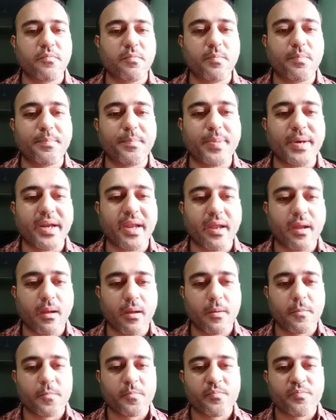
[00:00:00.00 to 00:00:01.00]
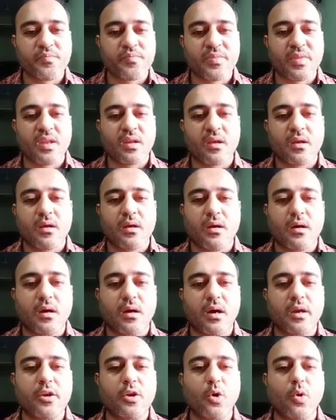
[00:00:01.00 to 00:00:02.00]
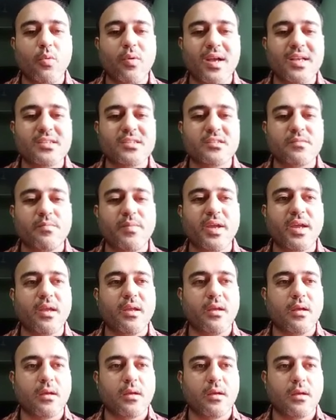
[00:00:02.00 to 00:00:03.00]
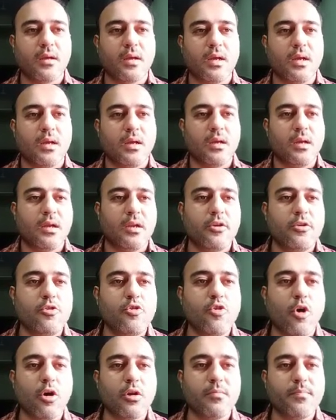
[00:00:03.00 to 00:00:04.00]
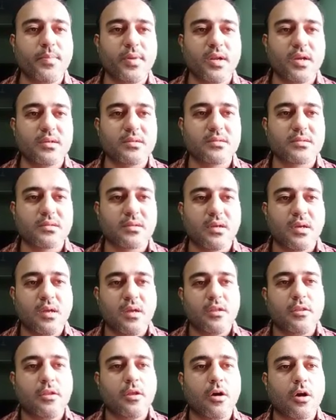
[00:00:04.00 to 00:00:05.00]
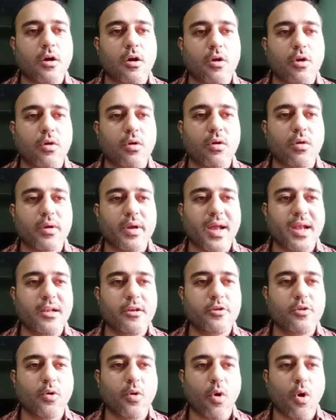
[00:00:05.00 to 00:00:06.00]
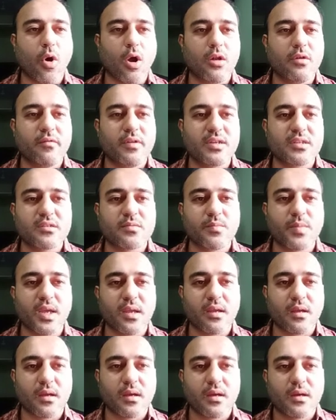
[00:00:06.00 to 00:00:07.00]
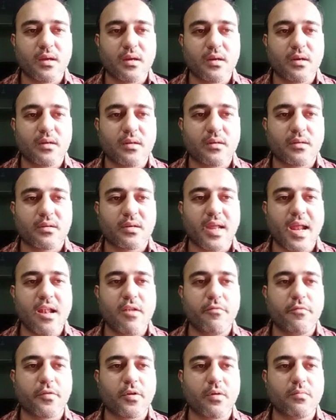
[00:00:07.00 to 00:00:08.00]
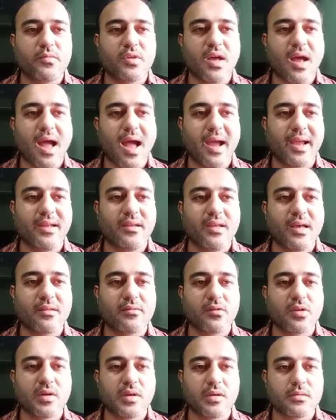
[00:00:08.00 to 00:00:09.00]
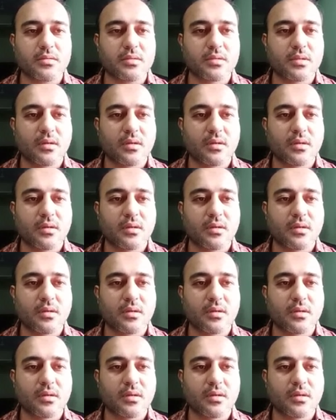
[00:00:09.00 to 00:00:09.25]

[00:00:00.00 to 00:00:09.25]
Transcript: prey, a novice may nonplus the crocodile you always may tell from the hyena thus.